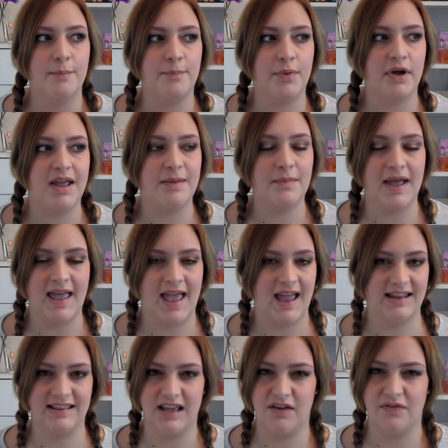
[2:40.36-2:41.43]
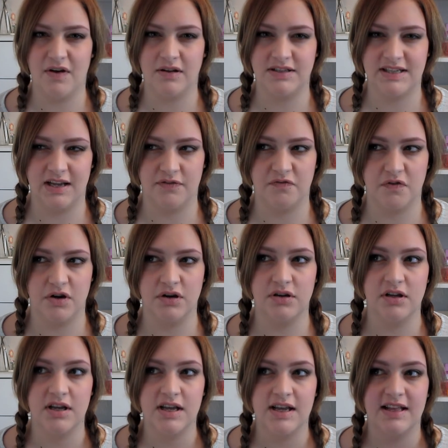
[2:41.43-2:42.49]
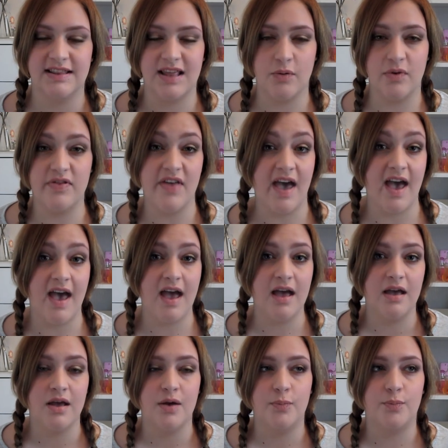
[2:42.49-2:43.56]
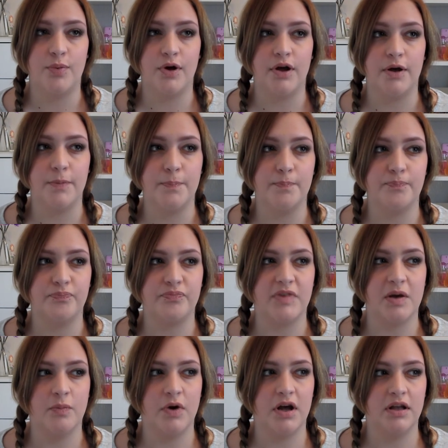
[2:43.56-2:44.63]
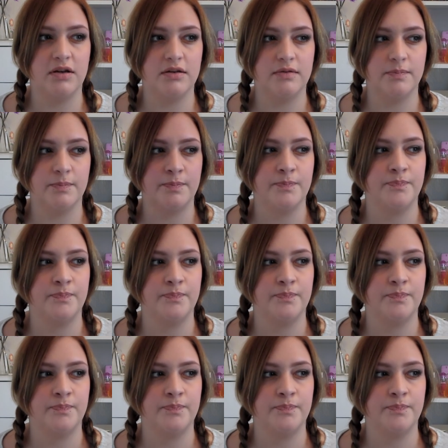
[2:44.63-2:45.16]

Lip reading: but in my head they felt different. They were there, but they weren't